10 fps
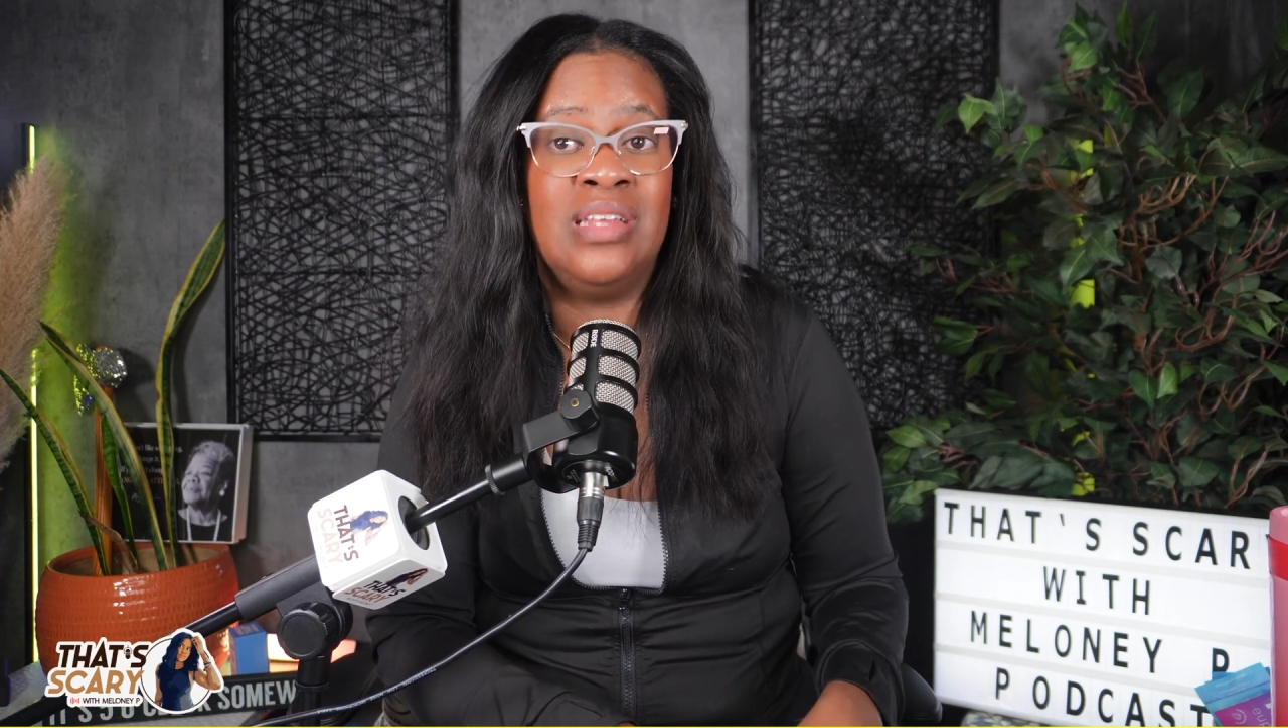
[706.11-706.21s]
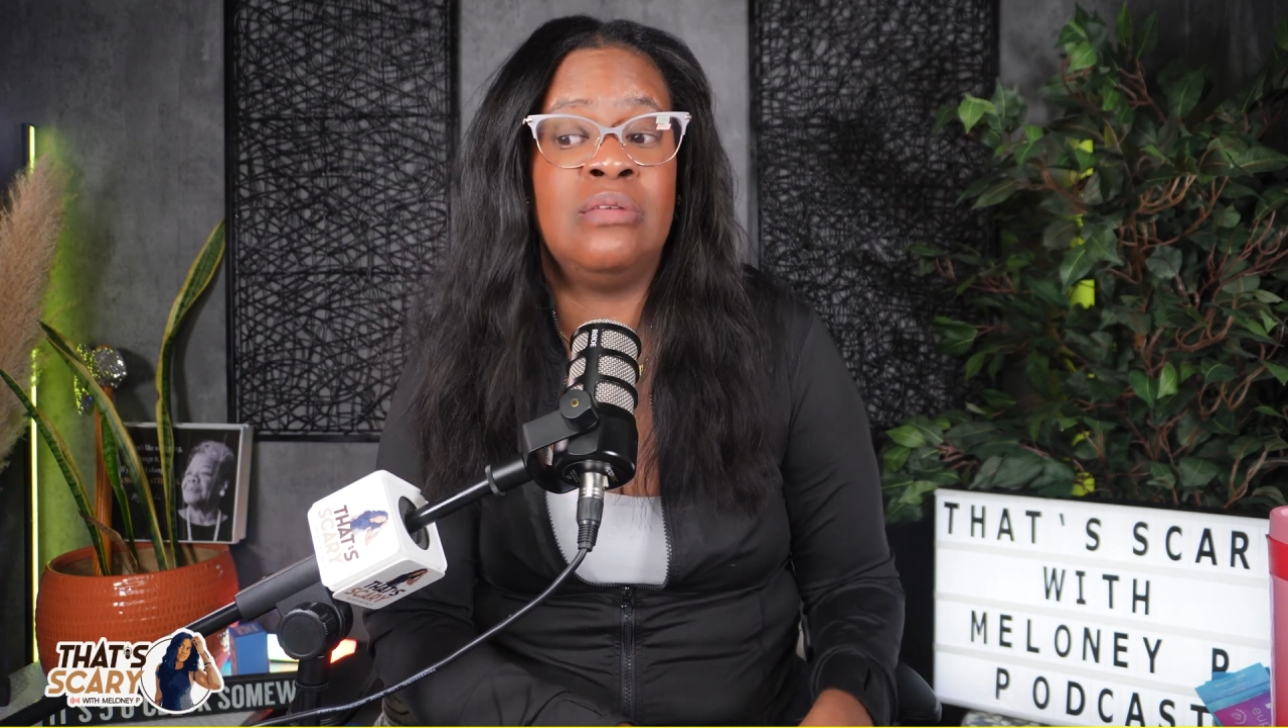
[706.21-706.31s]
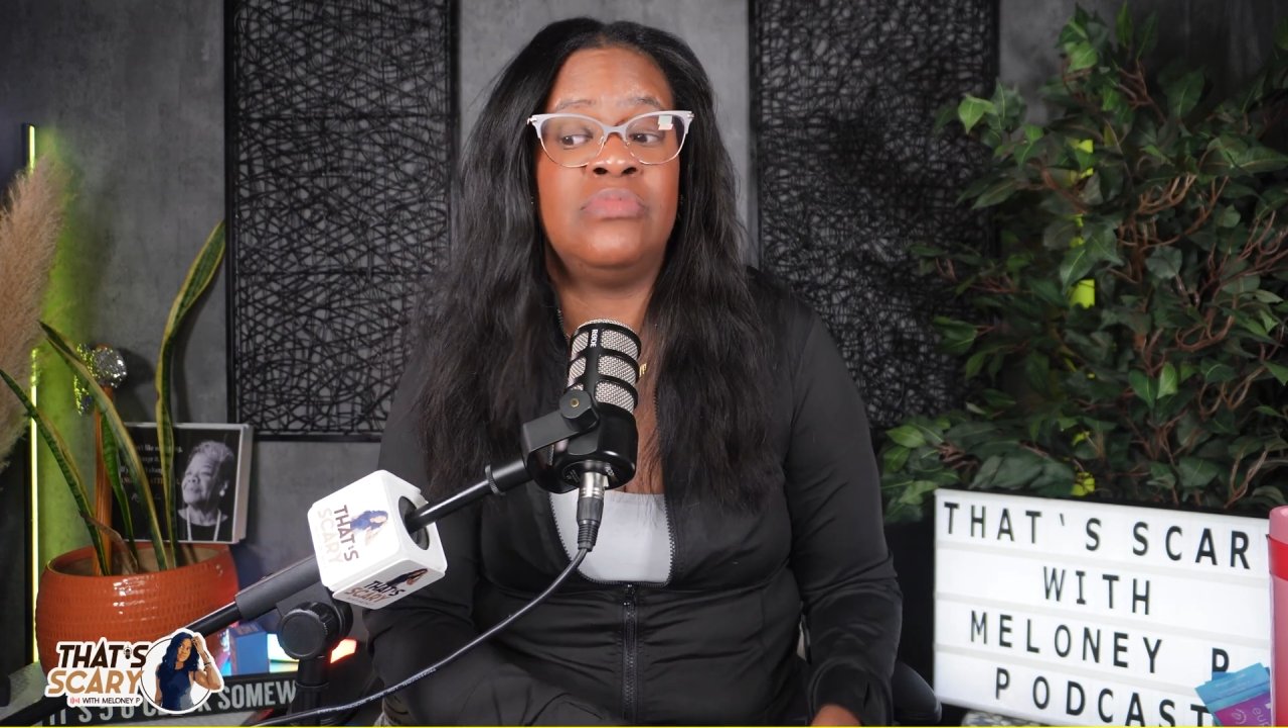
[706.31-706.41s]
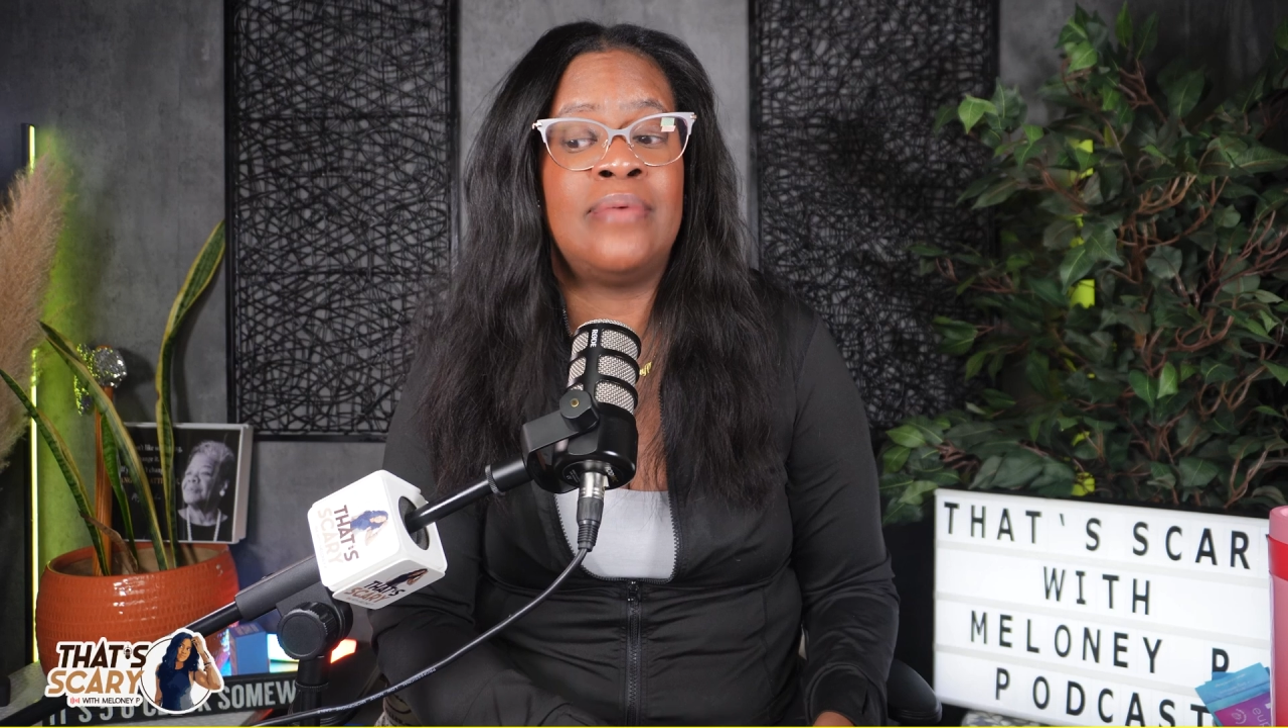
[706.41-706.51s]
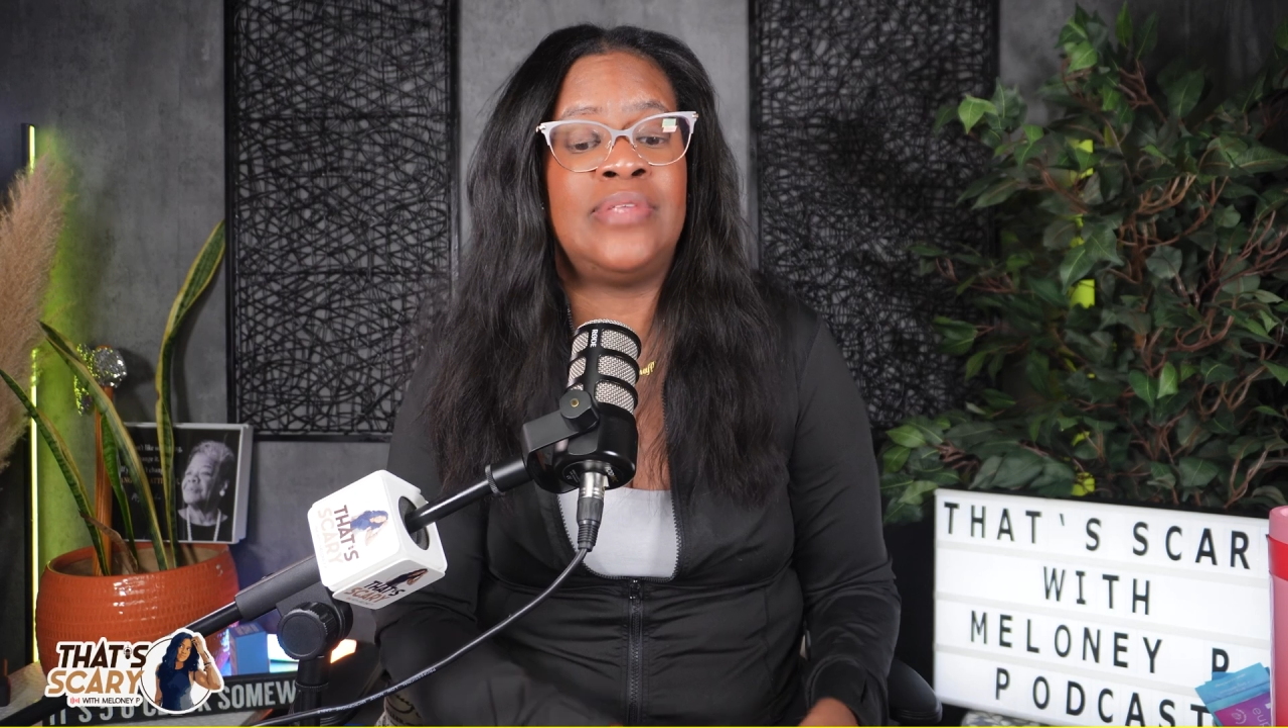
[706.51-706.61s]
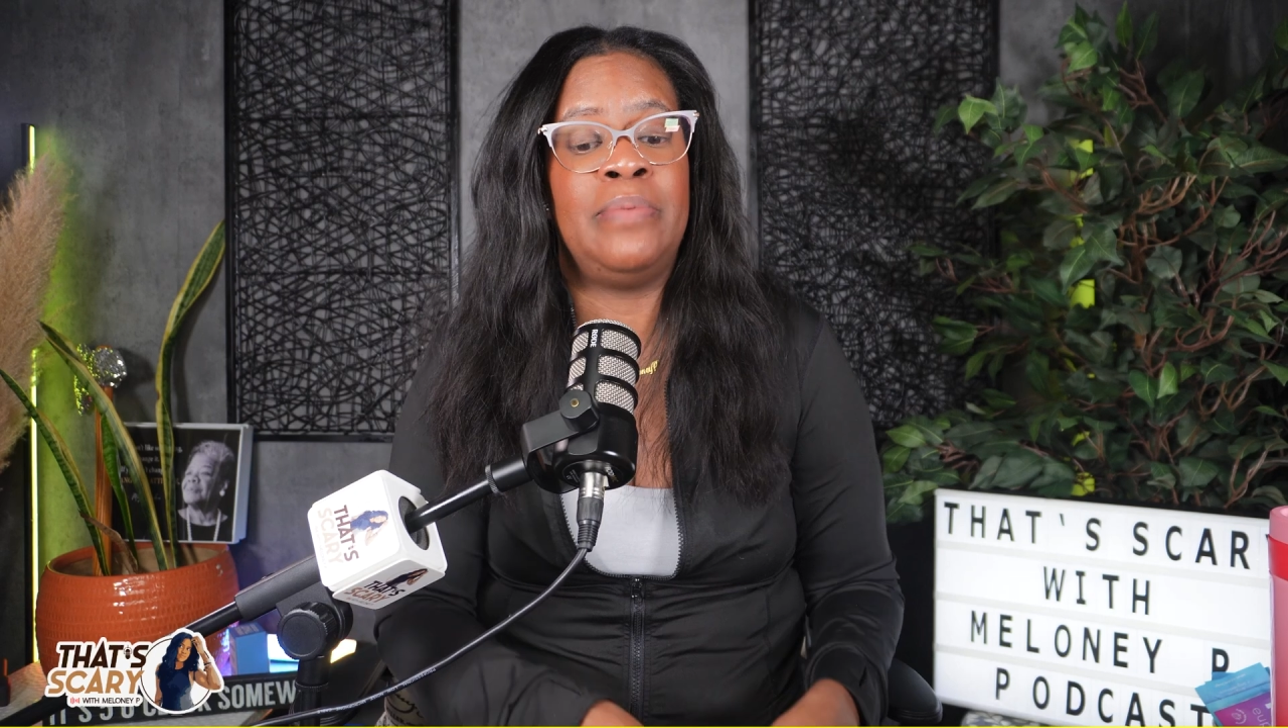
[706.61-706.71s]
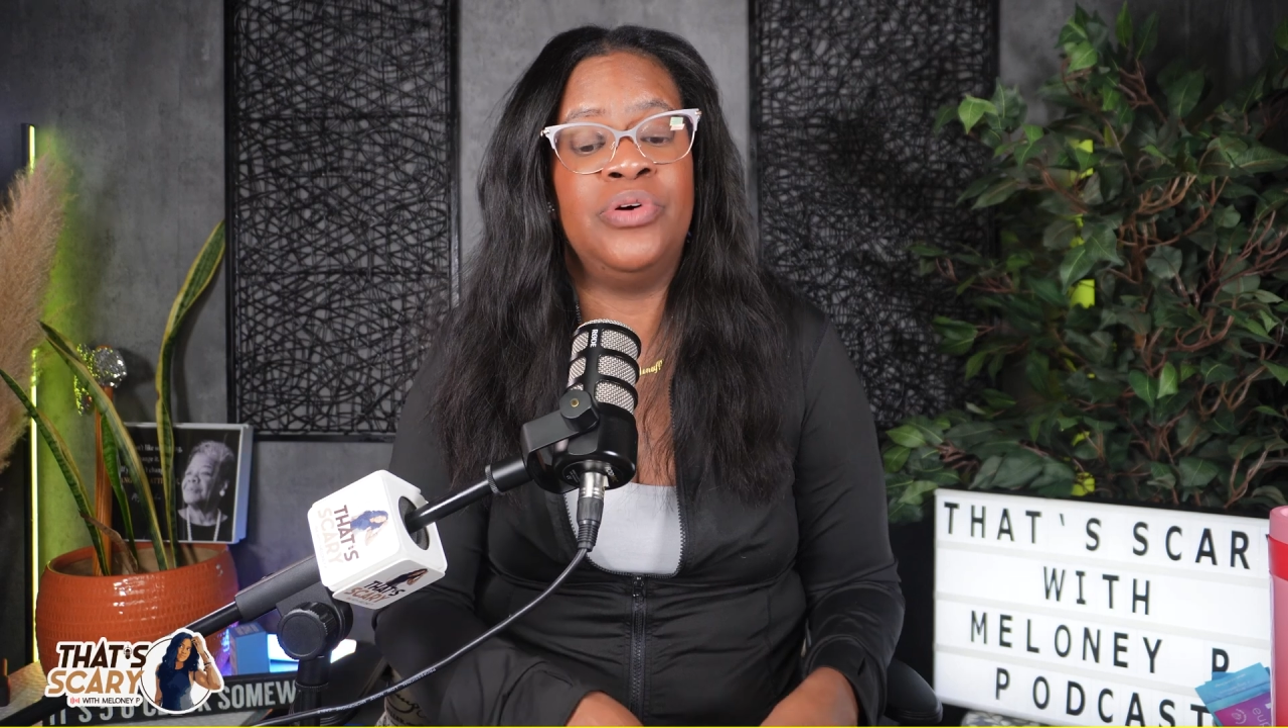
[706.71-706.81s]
and sometimes they